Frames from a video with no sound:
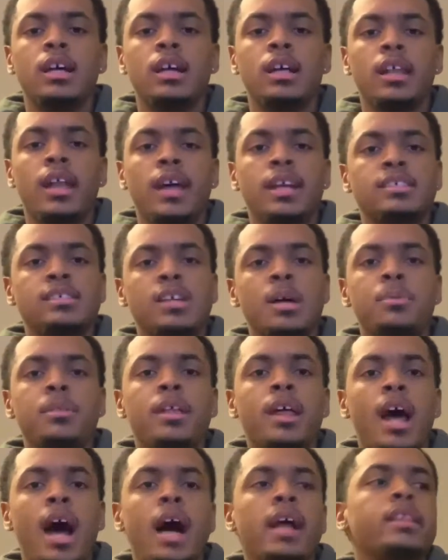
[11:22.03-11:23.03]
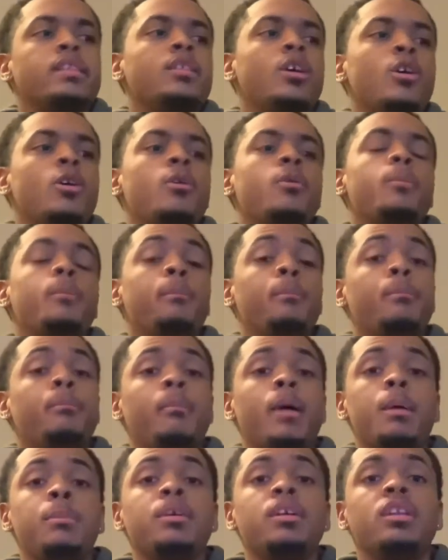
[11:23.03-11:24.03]
like something that I thought
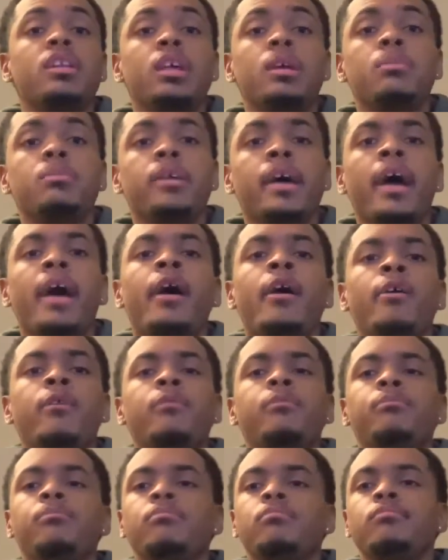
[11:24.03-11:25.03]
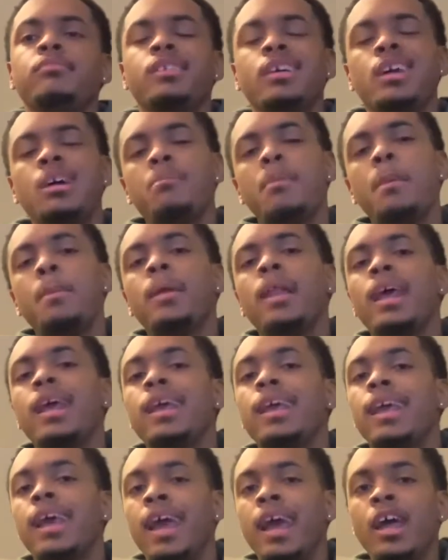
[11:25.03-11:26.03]
maybe deep down, yeah, maybe they
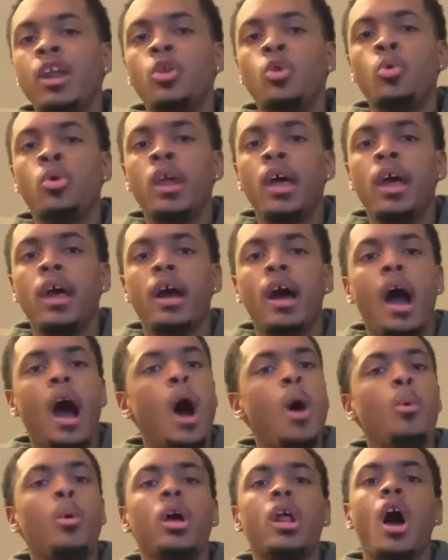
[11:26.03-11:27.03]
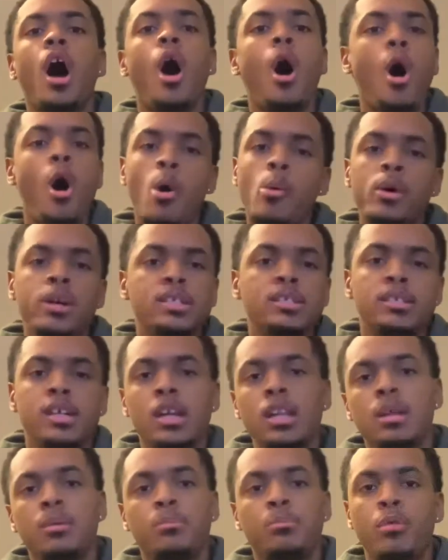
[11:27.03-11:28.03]
can't do that, I would always tell
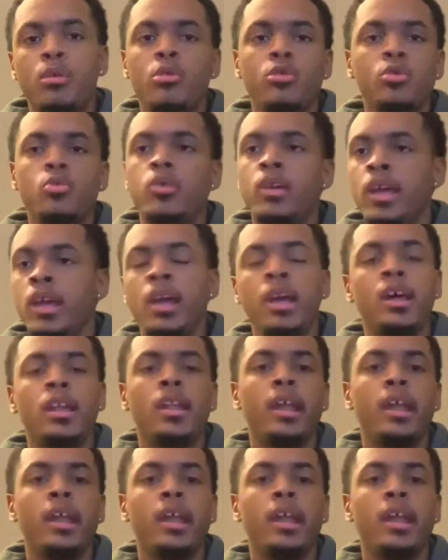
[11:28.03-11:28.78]
them, bro, you can.